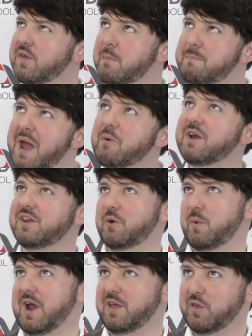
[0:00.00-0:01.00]
buried in a
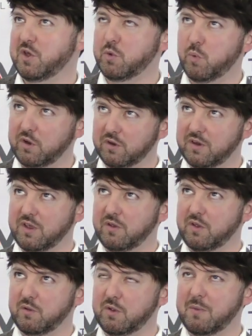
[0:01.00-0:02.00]
way that
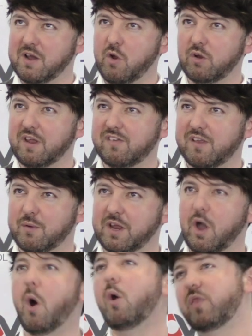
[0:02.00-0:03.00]
you might not necessarily
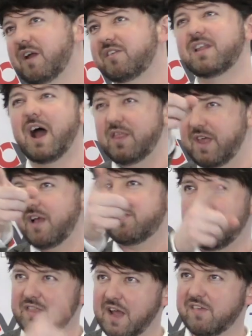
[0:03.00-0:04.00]
go, oh, that's that and that's
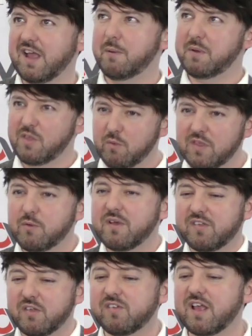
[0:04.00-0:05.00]
that and that's that. But yeah, there
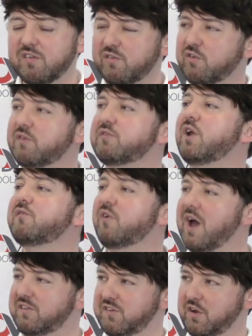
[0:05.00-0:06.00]
is a sense of sort of love
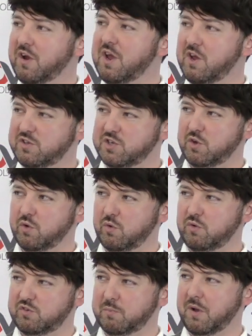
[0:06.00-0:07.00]
letter
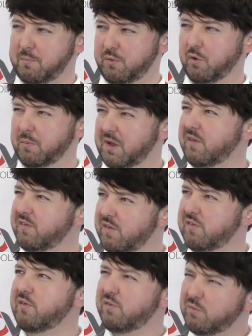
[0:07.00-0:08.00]
to Blackpool, because
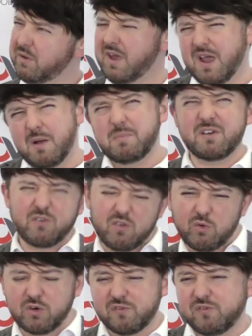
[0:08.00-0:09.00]
there's a bit of a
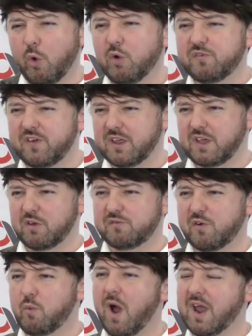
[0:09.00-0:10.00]
sort of vaudevillian
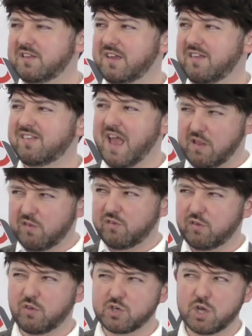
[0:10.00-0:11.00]
variety sense
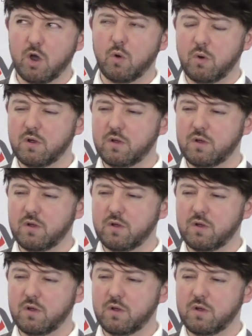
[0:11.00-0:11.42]
to the show.